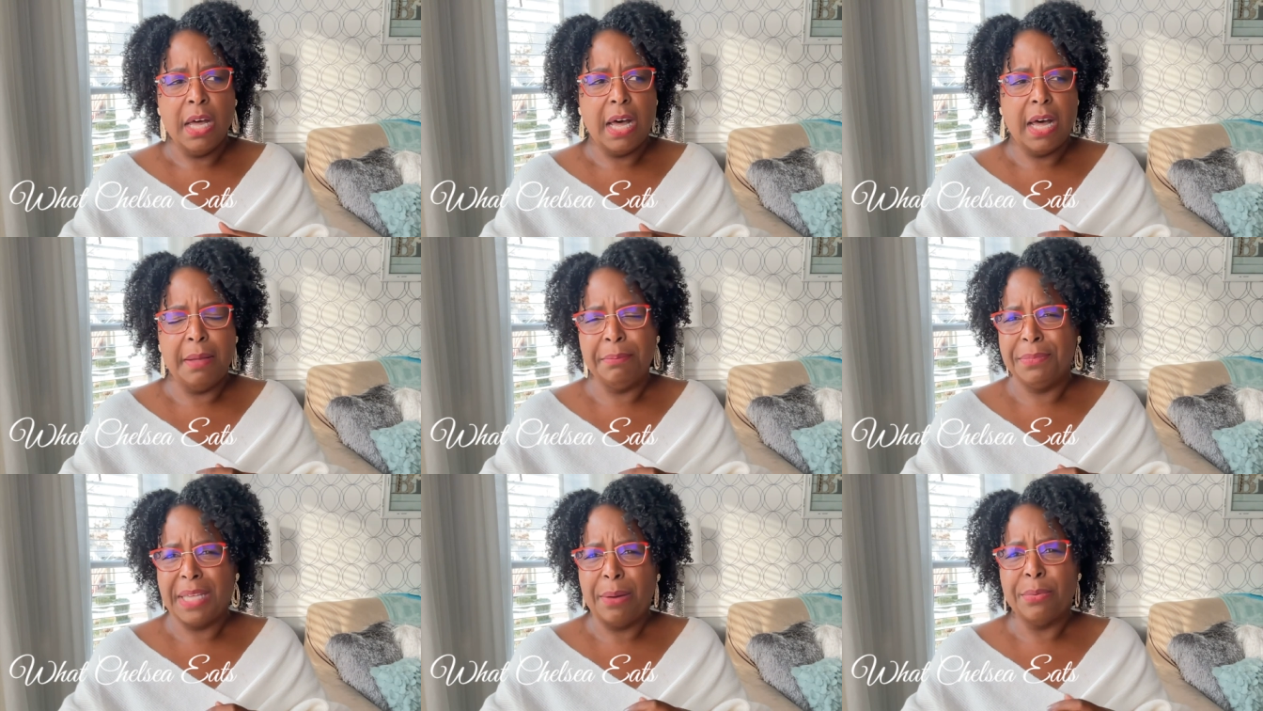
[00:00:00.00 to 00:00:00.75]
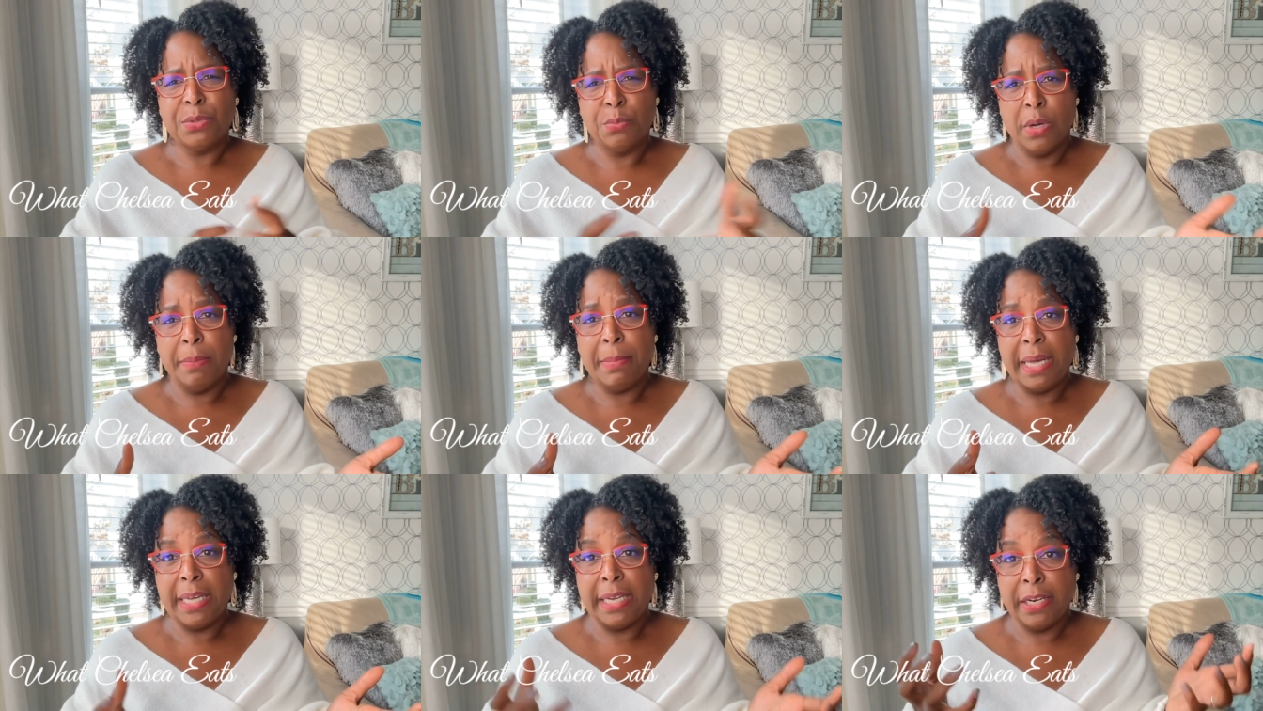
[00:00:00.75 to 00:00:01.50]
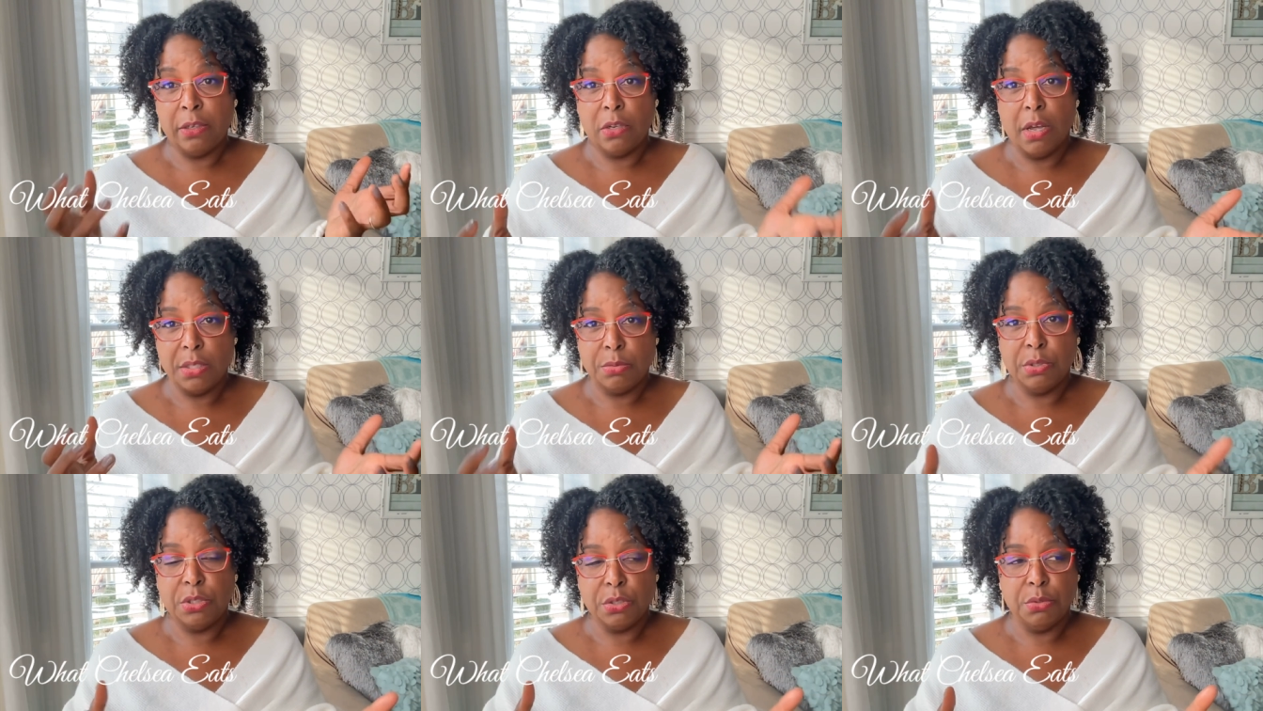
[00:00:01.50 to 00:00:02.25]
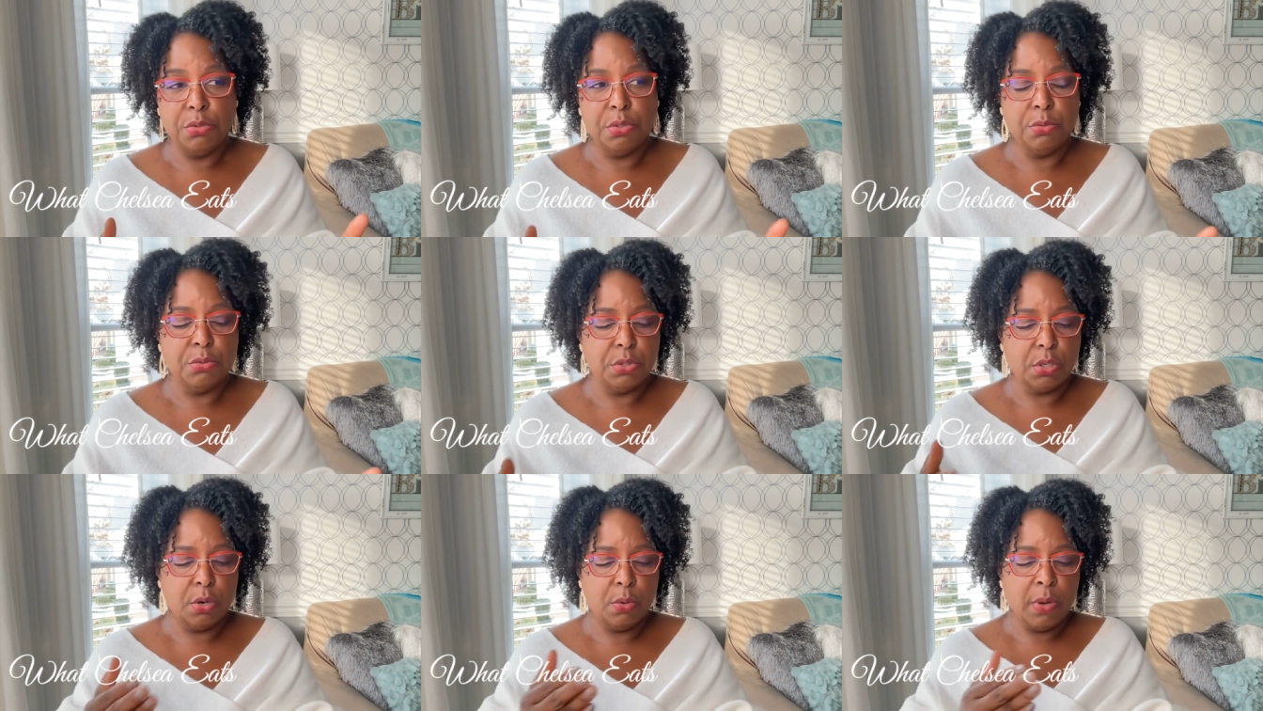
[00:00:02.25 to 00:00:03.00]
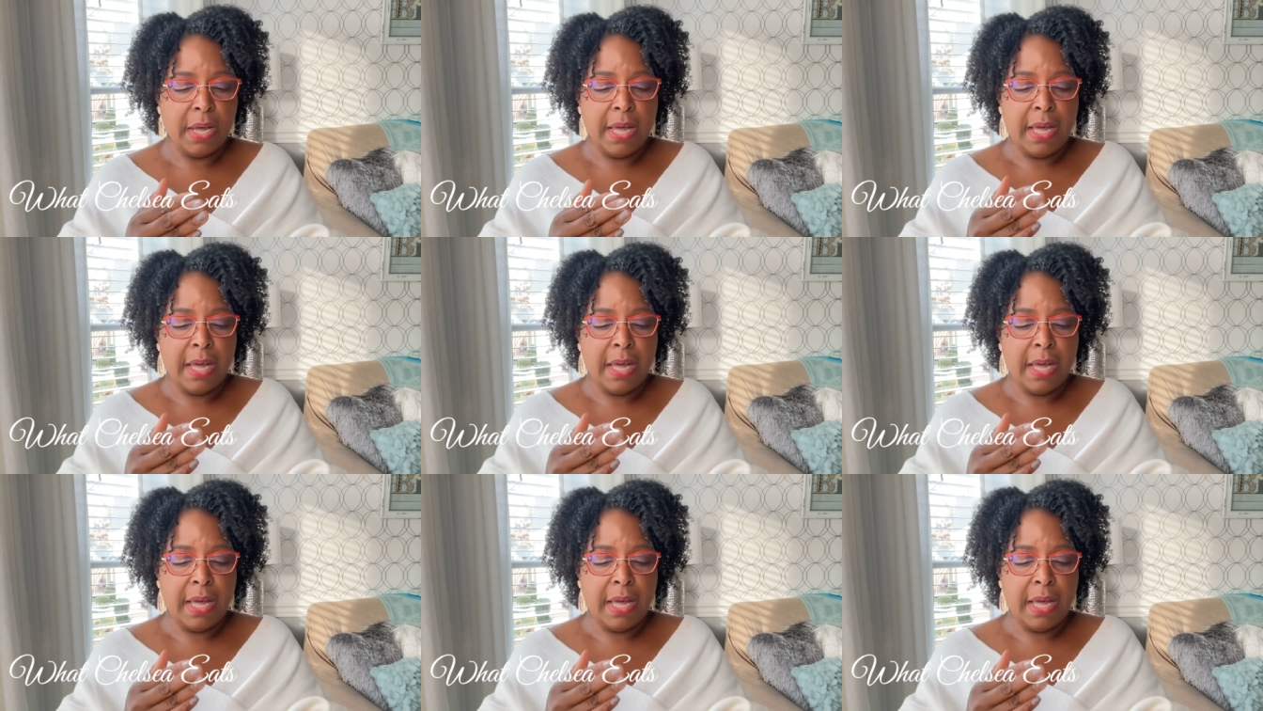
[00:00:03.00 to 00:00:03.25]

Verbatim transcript: Um, that was what my hair loss was due to. So